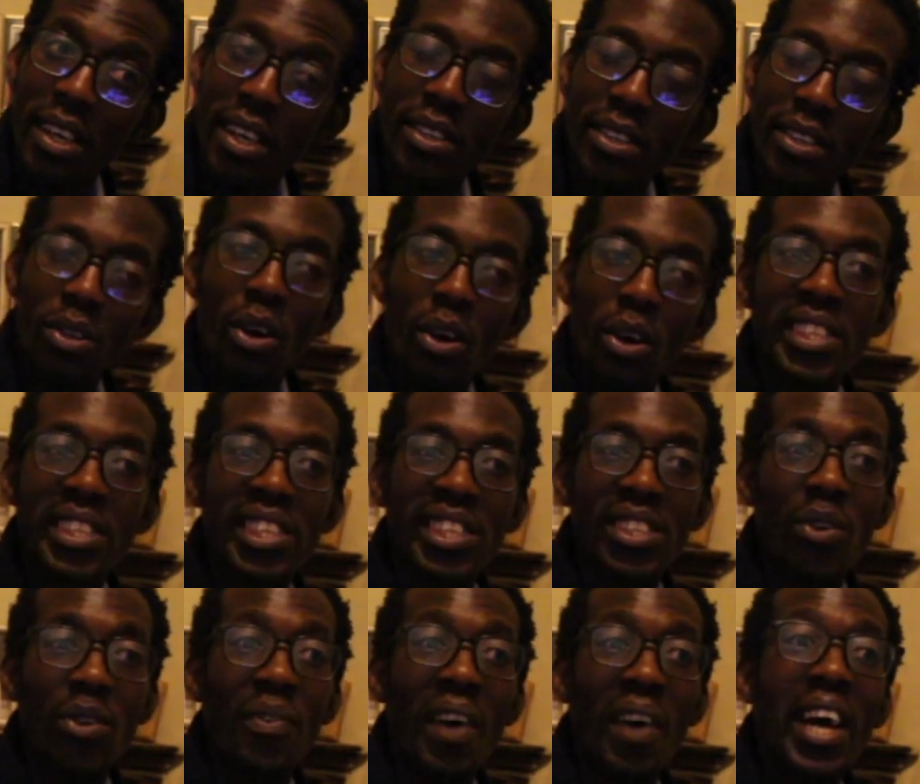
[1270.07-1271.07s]
The context
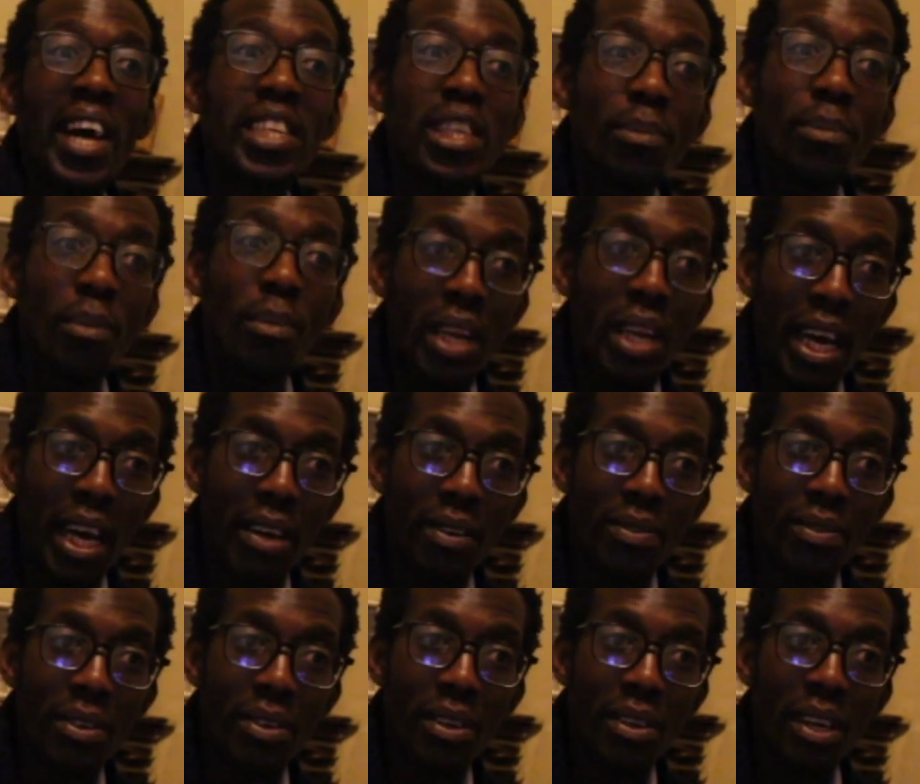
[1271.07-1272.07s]
of animal life,
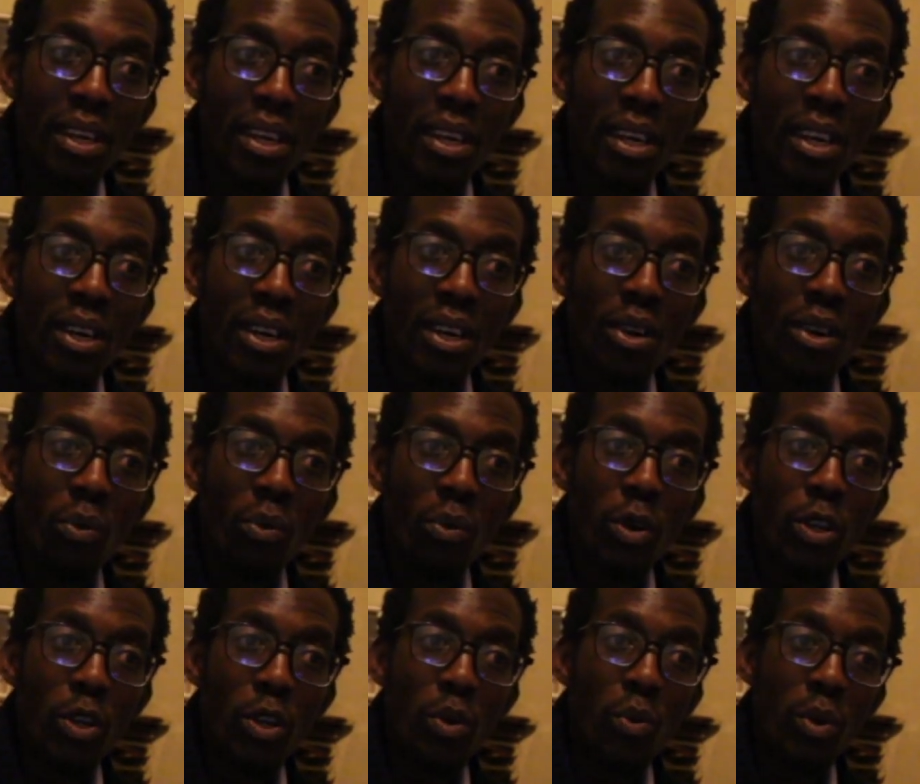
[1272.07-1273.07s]

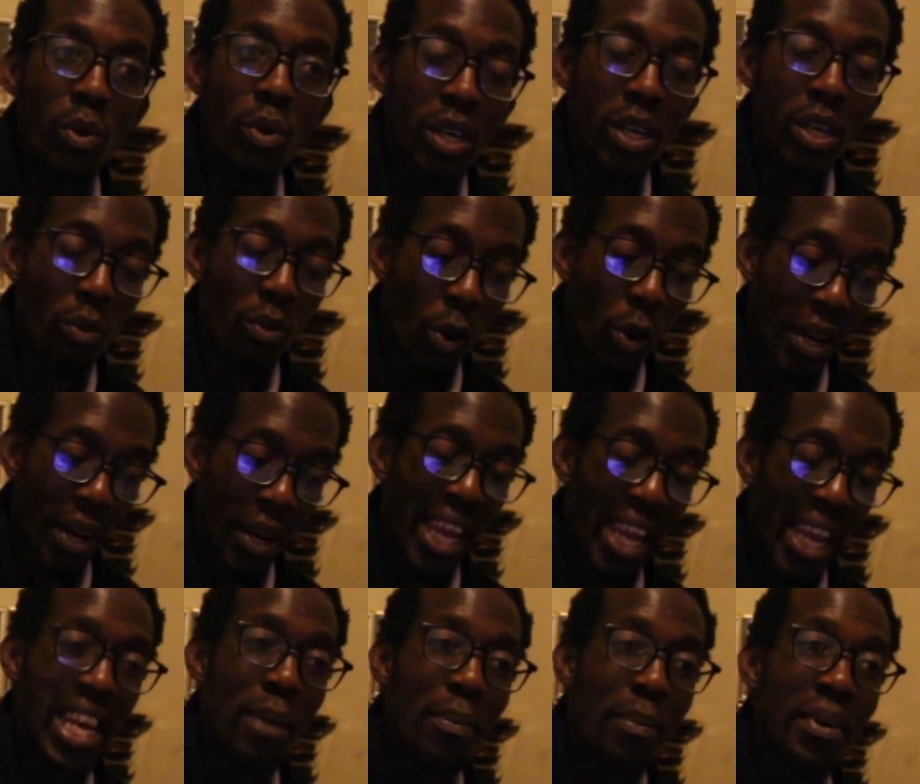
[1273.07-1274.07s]
we want to
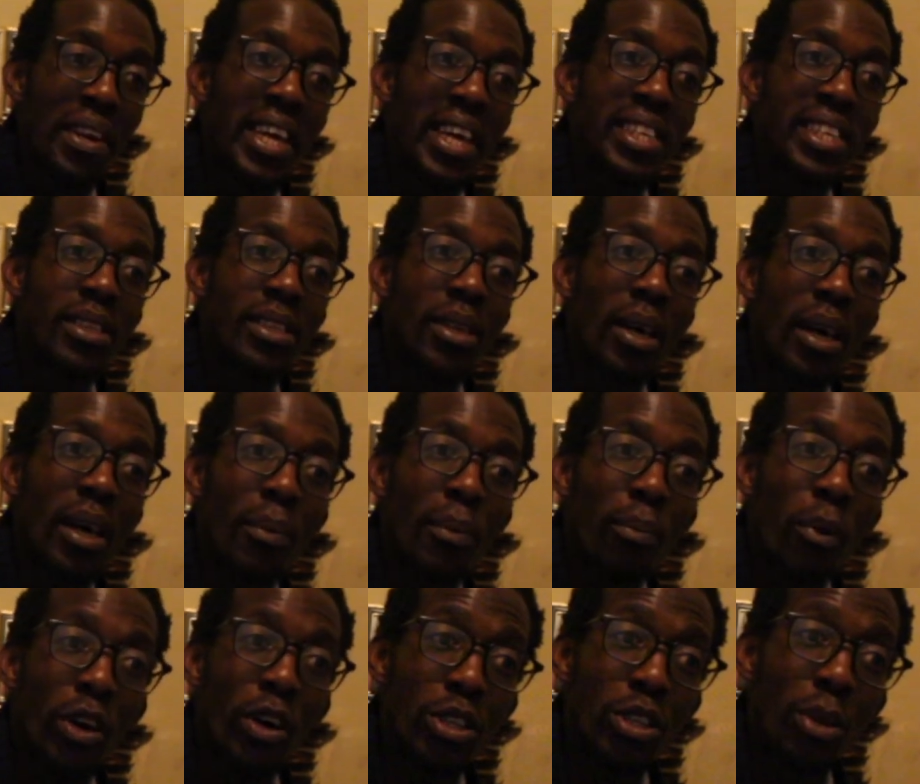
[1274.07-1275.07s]
eliminate the
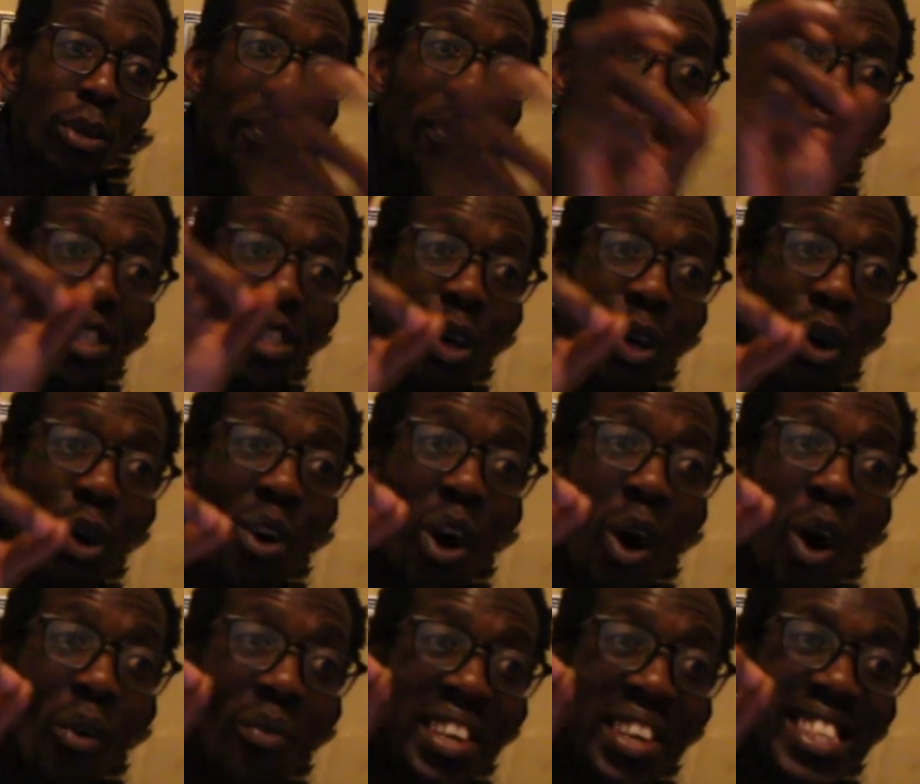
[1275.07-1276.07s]
possibility
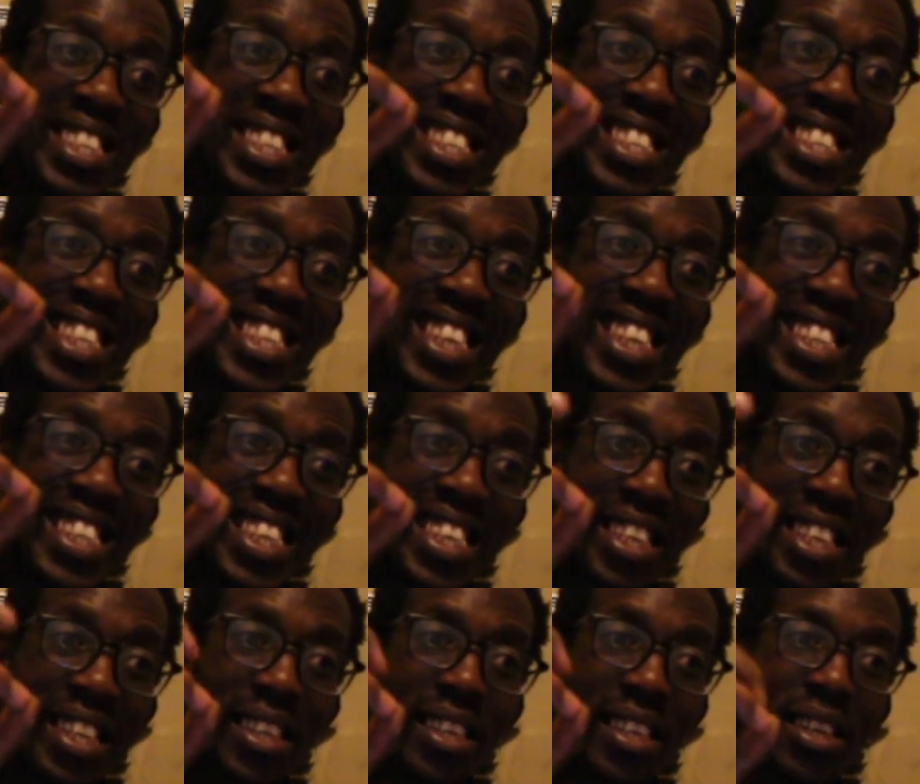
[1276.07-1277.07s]
of extinction.
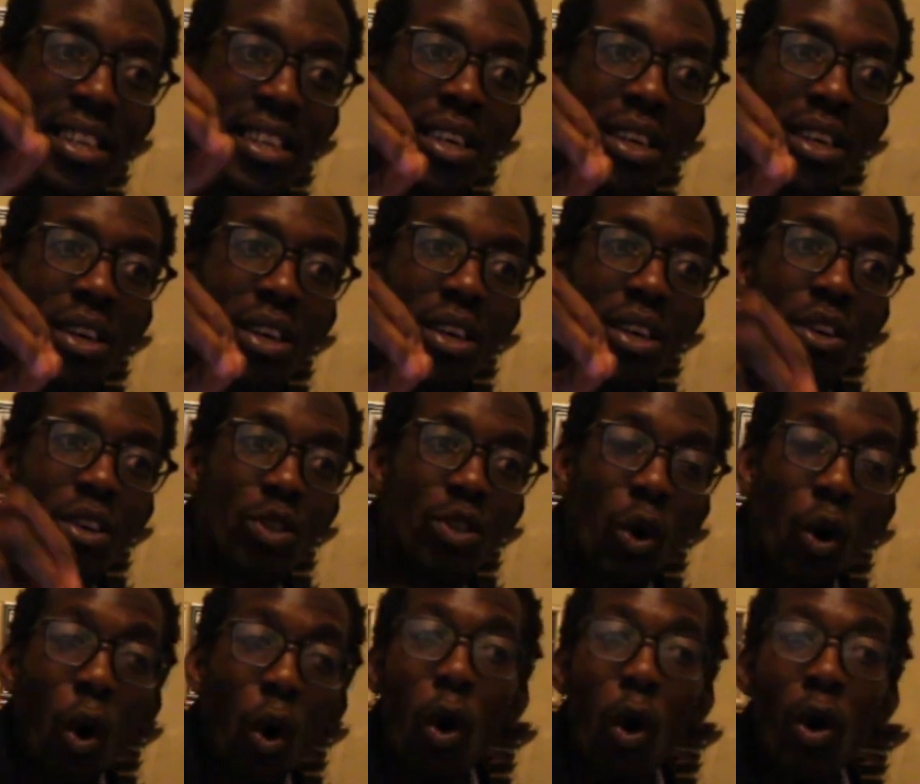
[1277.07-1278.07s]
So
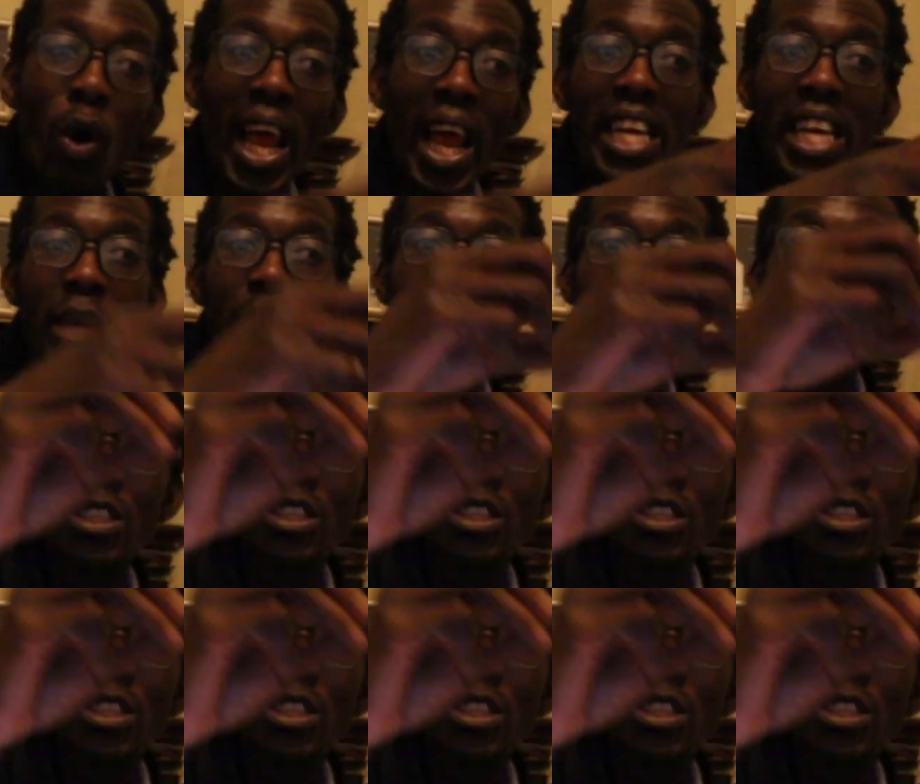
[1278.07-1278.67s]
all animal